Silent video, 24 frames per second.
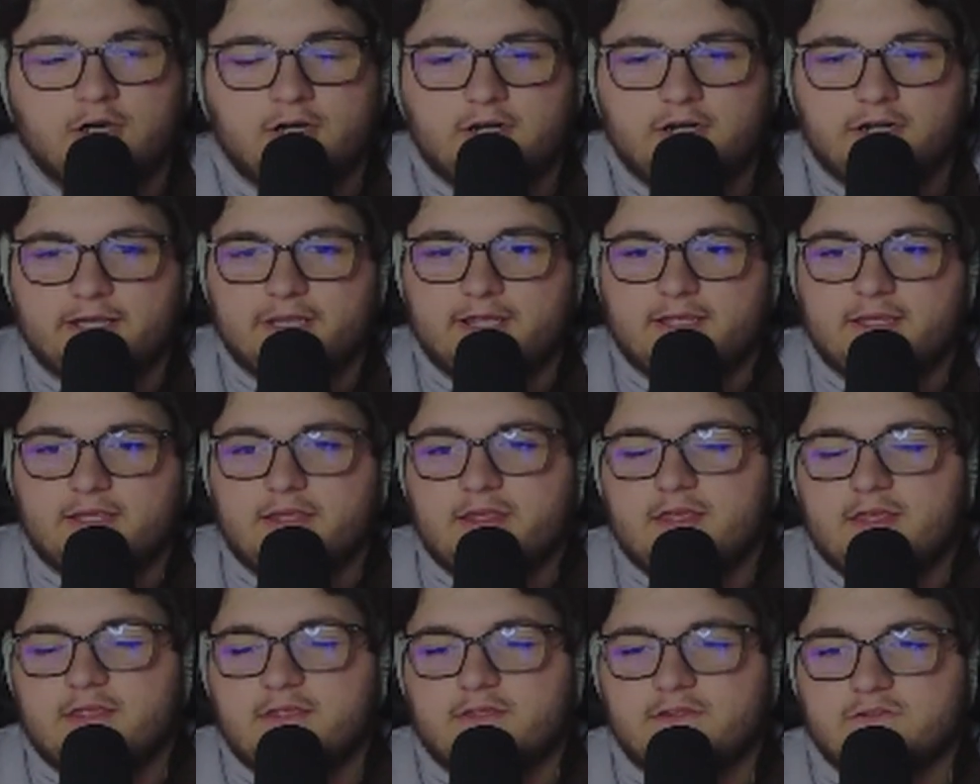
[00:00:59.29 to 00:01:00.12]
it
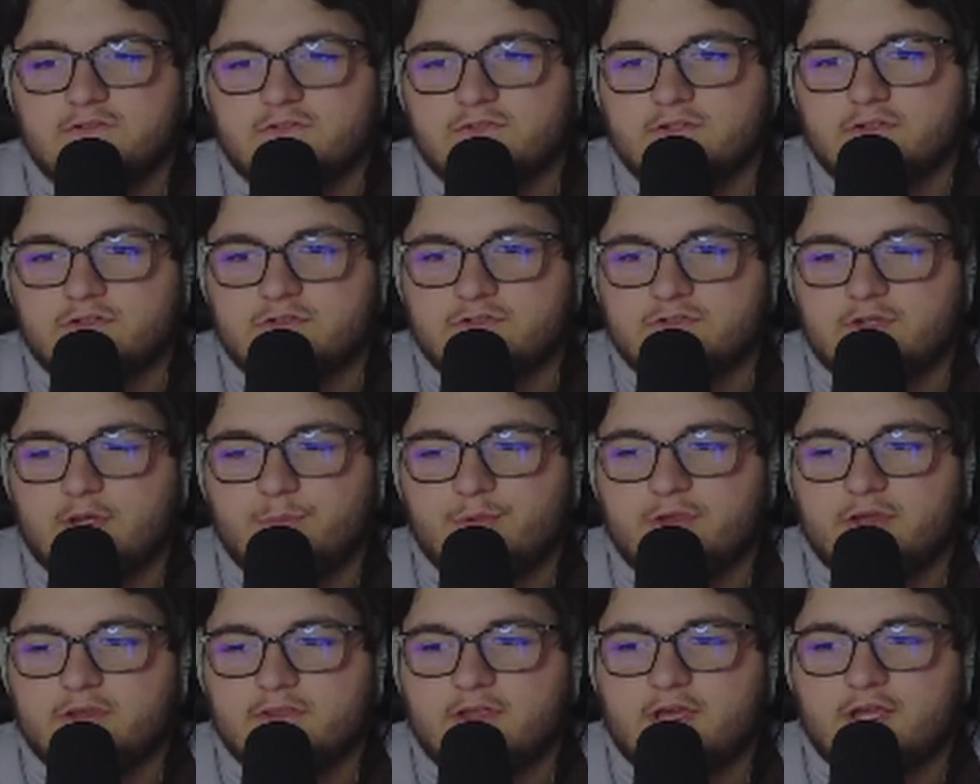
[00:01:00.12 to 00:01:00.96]
is
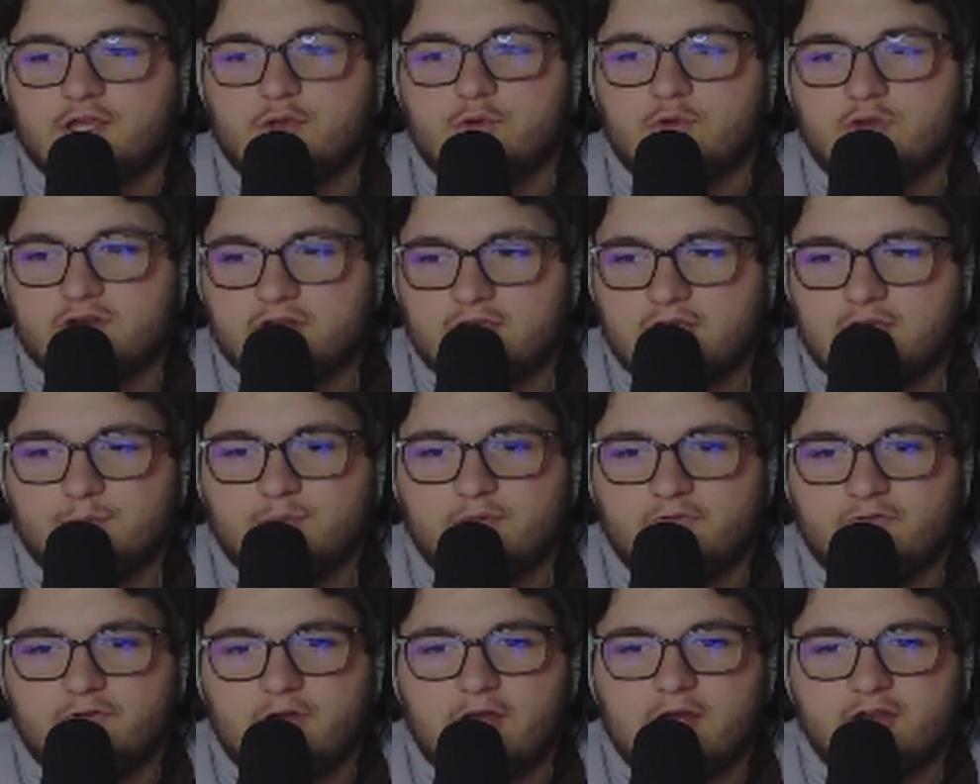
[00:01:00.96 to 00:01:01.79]
something that you can keep
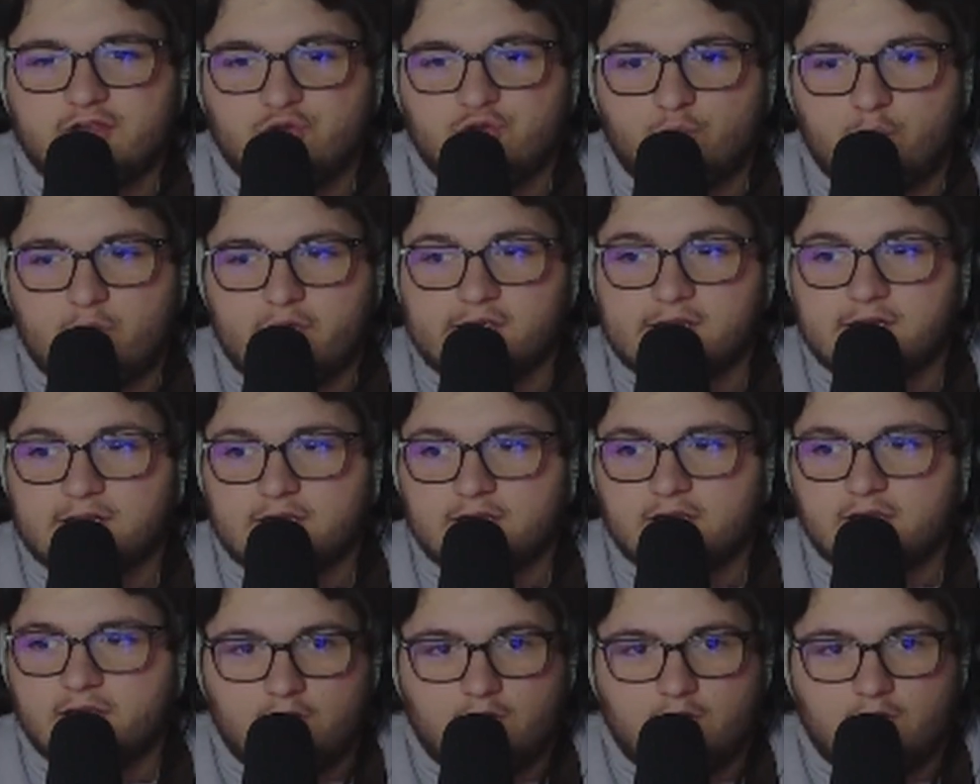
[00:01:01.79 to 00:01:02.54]
evaluating.